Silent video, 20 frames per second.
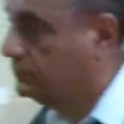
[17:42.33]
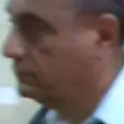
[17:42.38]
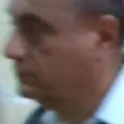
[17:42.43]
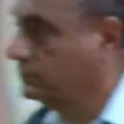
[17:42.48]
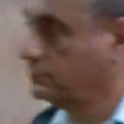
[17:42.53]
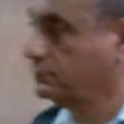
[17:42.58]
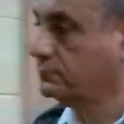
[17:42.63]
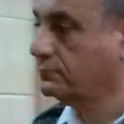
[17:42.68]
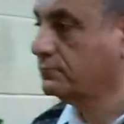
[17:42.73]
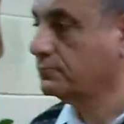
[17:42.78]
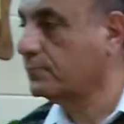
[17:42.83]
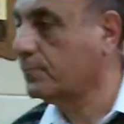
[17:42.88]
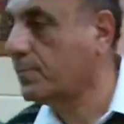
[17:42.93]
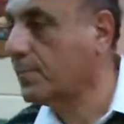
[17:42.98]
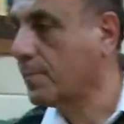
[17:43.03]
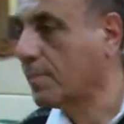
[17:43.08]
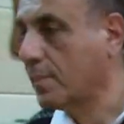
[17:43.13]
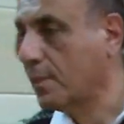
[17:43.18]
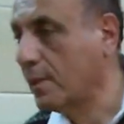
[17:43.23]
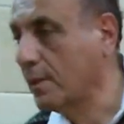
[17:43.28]
head of the
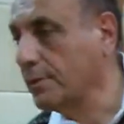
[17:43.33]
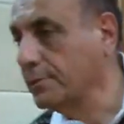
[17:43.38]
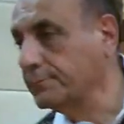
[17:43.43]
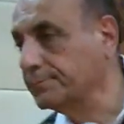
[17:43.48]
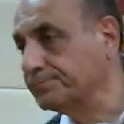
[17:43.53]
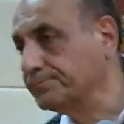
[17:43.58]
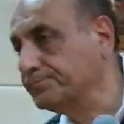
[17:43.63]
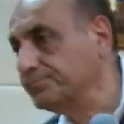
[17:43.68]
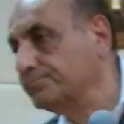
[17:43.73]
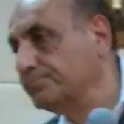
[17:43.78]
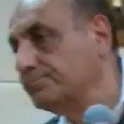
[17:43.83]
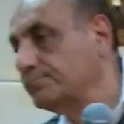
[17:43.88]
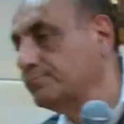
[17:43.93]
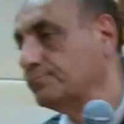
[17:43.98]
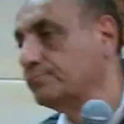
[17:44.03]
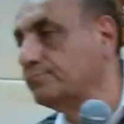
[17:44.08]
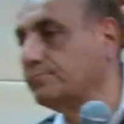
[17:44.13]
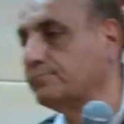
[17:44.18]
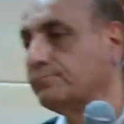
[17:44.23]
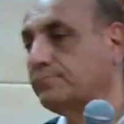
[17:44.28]
older man is very
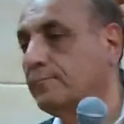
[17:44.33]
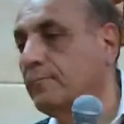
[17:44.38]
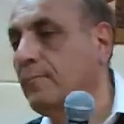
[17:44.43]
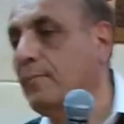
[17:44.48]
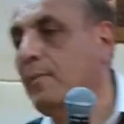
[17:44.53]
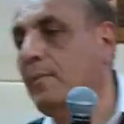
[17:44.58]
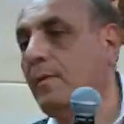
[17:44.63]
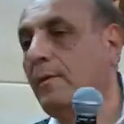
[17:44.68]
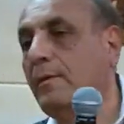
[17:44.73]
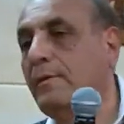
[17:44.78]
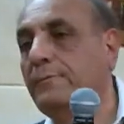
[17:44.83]
apparent.